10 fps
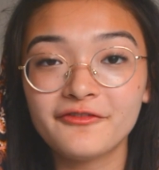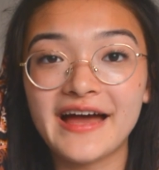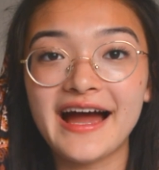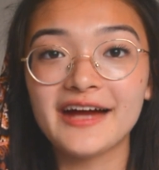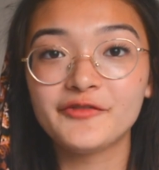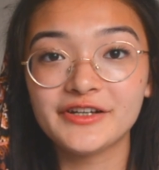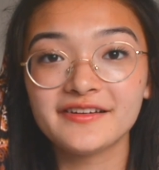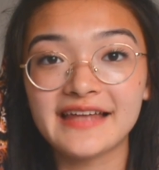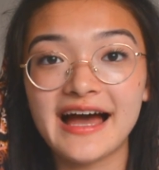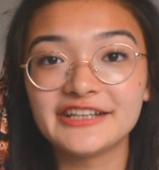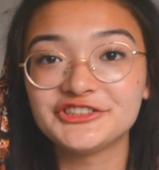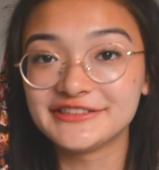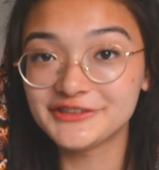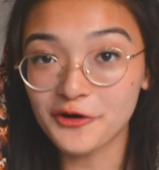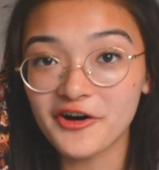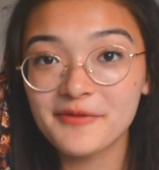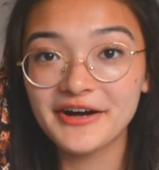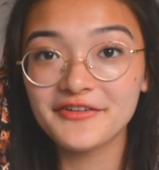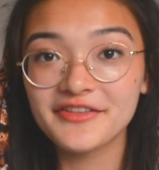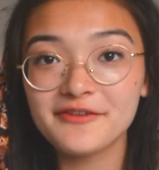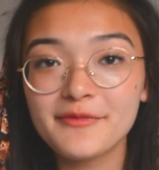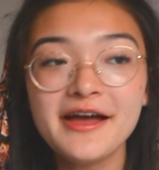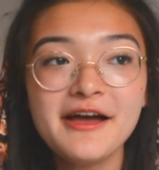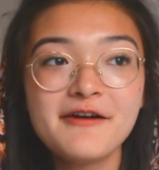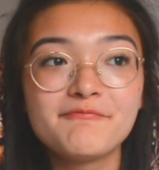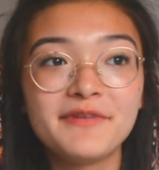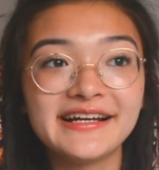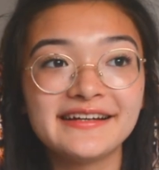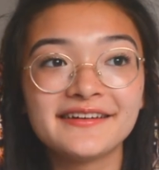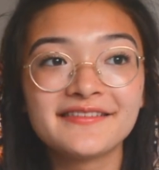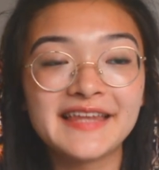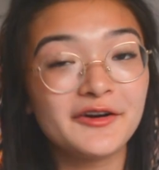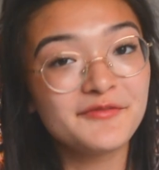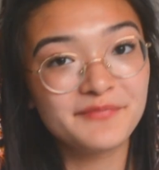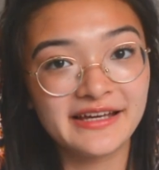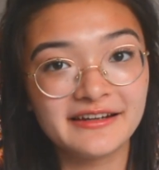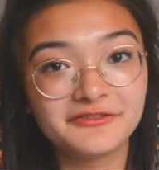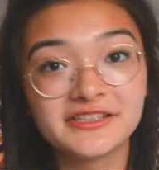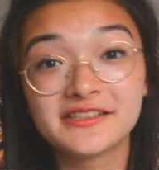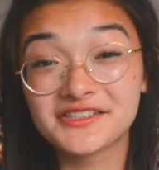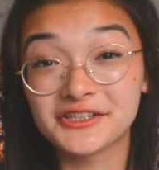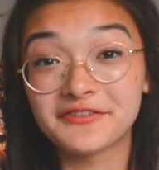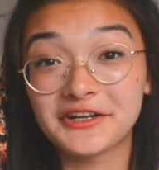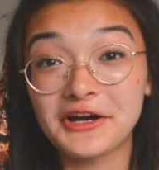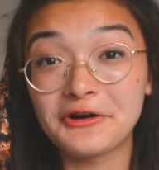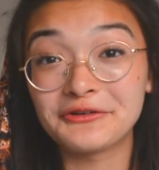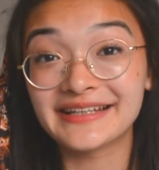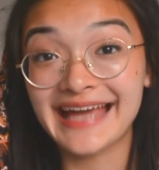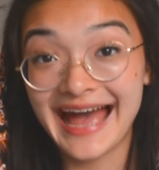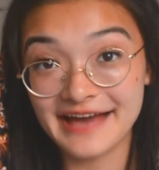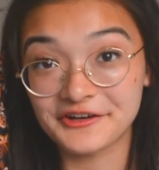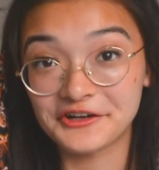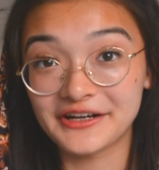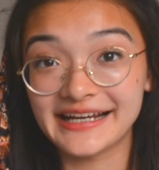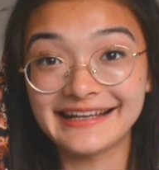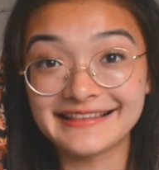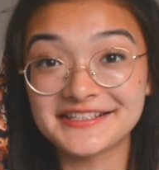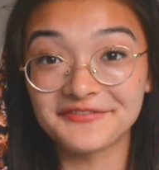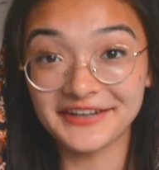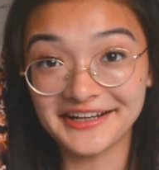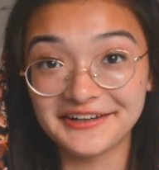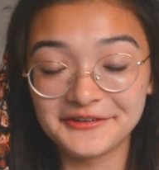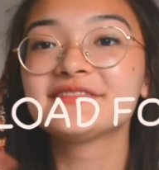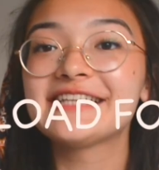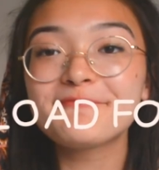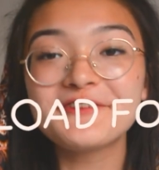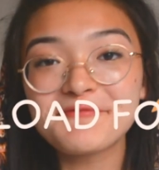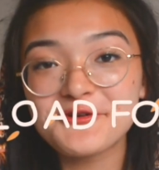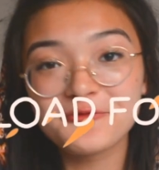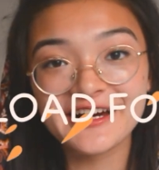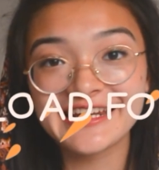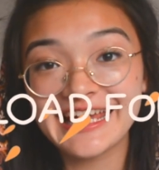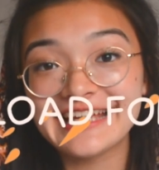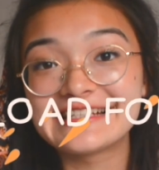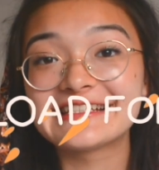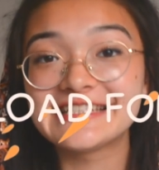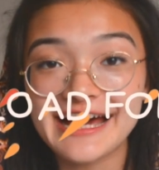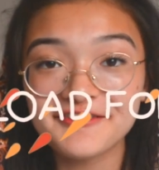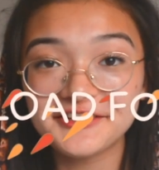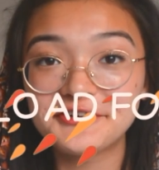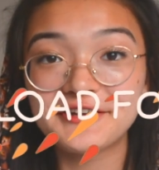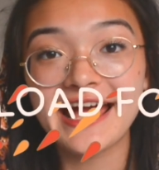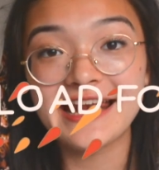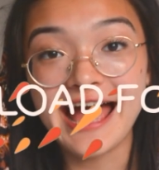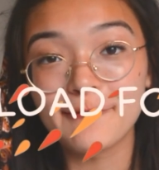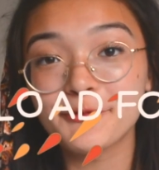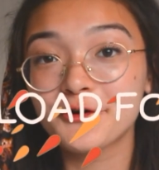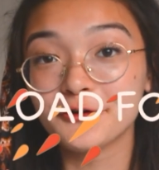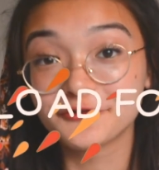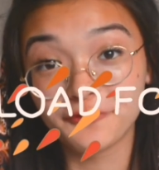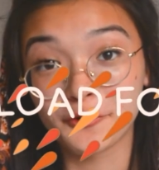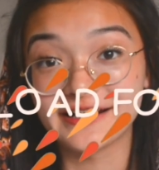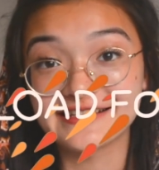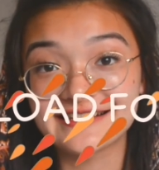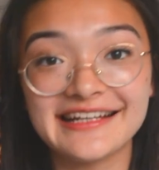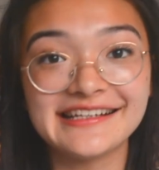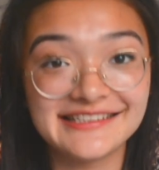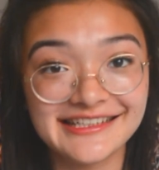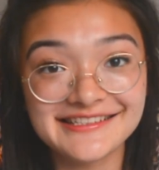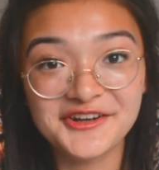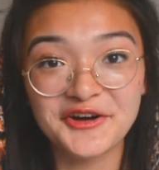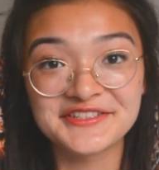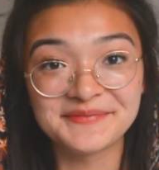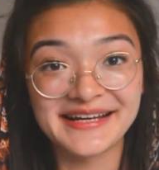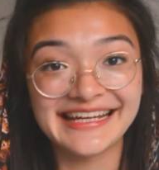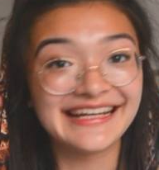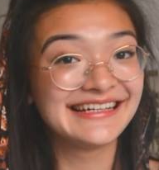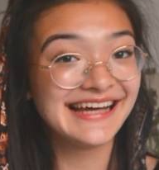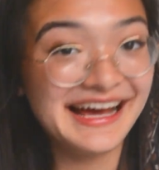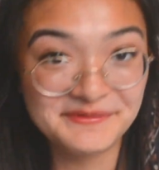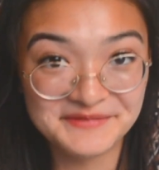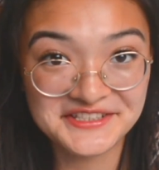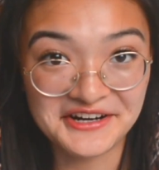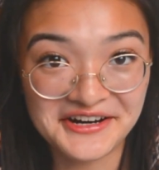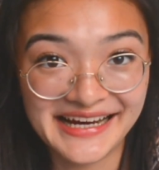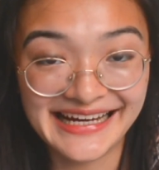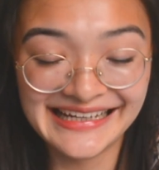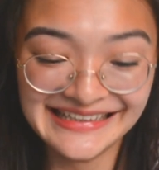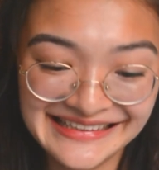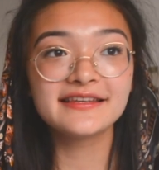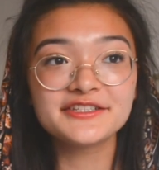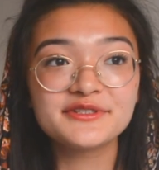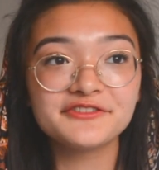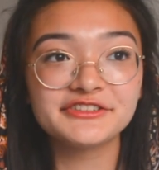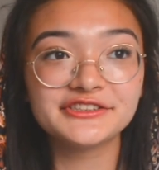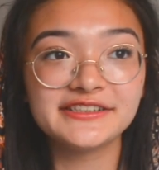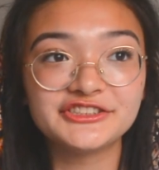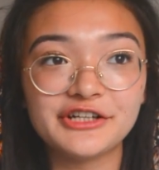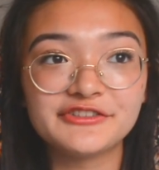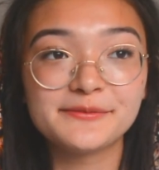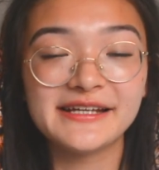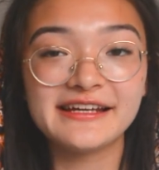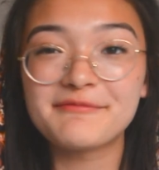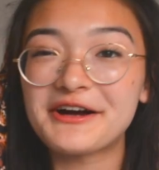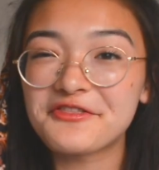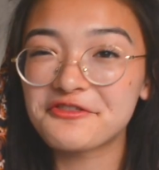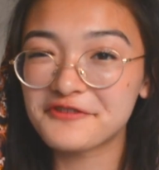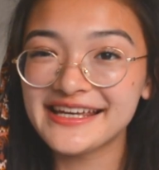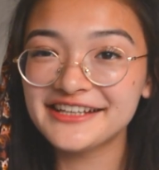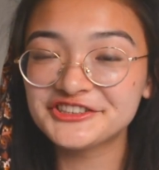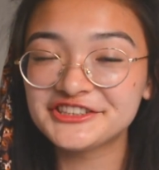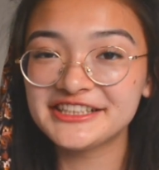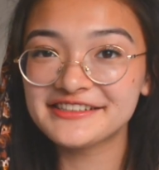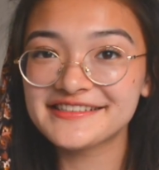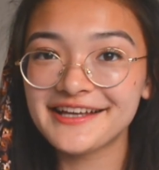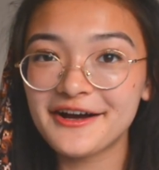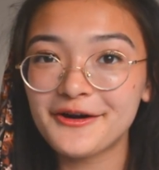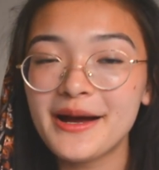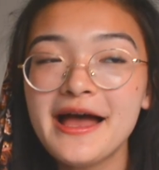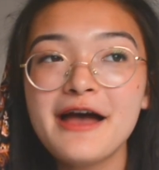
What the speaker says: that I feel that I should talk about them, but they aren't big enough to deserve their own category in this video. Tip number 1 is download an app called Forest. It does cost money. I'm sorry. This was originally shown to me about 3-ish years ago